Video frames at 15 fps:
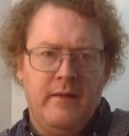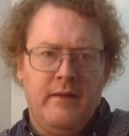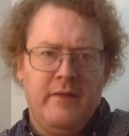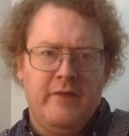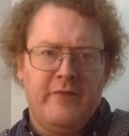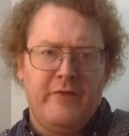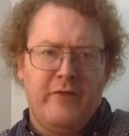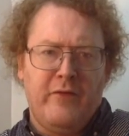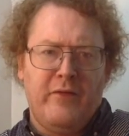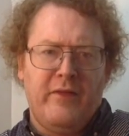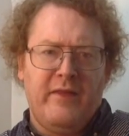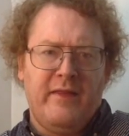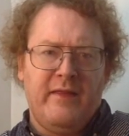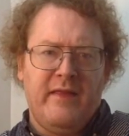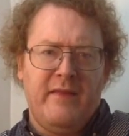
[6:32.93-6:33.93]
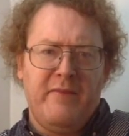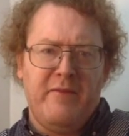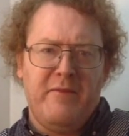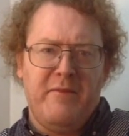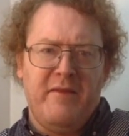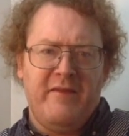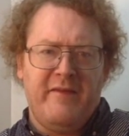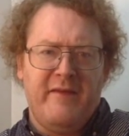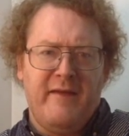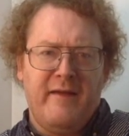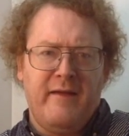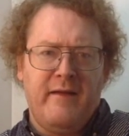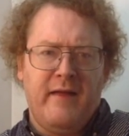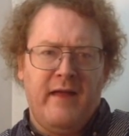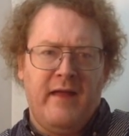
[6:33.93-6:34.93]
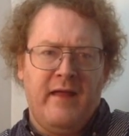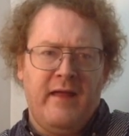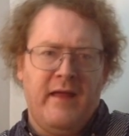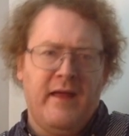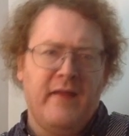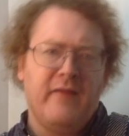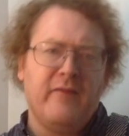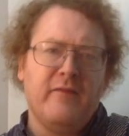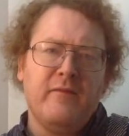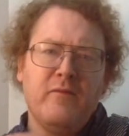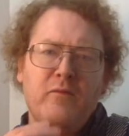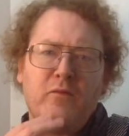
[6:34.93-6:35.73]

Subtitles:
So they've been missing, and